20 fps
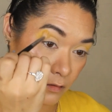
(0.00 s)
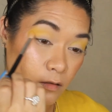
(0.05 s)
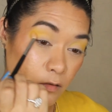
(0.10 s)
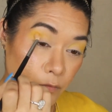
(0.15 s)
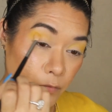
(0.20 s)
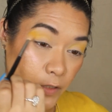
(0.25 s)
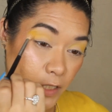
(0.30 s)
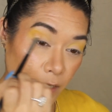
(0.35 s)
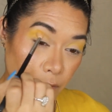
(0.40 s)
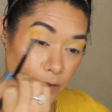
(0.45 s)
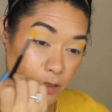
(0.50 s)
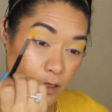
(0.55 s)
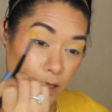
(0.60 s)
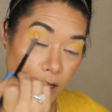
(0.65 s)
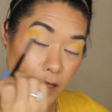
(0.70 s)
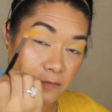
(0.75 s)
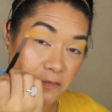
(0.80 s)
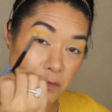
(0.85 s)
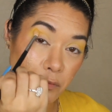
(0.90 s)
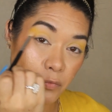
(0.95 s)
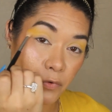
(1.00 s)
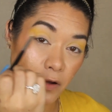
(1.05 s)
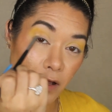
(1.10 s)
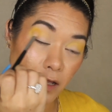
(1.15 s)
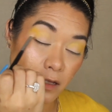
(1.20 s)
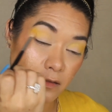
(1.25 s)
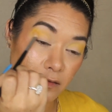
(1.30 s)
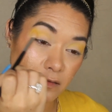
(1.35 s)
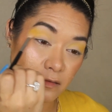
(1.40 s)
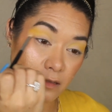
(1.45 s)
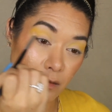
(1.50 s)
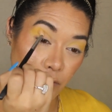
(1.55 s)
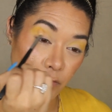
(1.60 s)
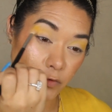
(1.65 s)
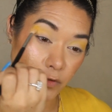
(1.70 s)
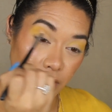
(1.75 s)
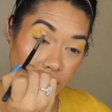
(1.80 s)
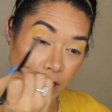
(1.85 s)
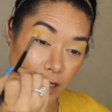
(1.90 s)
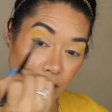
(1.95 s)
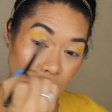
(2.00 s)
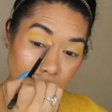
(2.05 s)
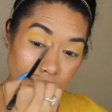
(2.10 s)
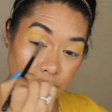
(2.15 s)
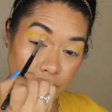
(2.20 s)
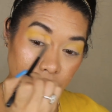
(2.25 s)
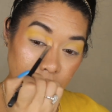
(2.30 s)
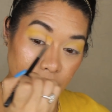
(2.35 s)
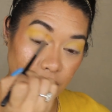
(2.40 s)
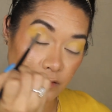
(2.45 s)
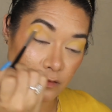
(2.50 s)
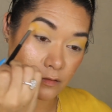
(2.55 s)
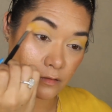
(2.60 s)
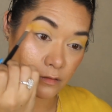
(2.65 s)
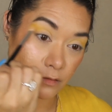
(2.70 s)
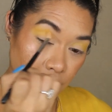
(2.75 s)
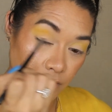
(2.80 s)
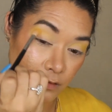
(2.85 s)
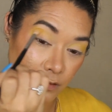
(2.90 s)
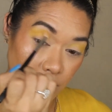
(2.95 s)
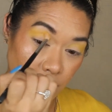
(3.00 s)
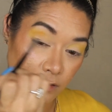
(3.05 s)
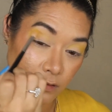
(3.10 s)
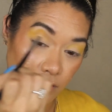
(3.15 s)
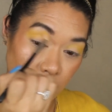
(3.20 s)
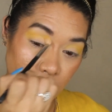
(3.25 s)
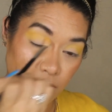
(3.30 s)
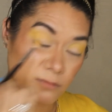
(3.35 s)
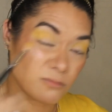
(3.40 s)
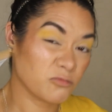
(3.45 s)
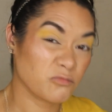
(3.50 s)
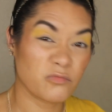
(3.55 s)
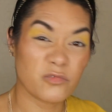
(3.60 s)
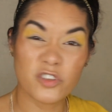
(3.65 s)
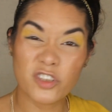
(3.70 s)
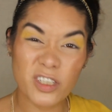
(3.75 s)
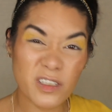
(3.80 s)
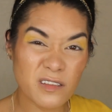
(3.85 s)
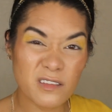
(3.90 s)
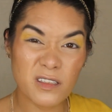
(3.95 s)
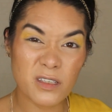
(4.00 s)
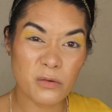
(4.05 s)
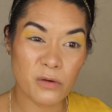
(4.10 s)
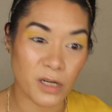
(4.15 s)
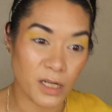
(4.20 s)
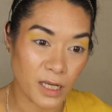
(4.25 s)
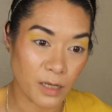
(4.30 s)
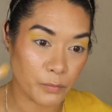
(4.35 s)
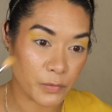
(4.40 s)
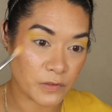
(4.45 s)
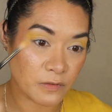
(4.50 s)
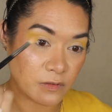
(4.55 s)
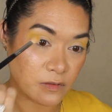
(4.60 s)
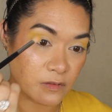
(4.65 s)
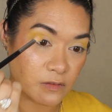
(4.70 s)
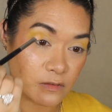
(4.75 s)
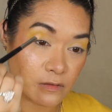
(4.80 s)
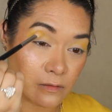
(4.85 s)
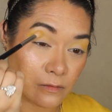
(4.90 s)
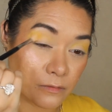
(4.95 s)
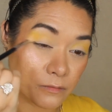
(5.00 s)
I'm playing with lots of bright, summery colors. Just see what happens.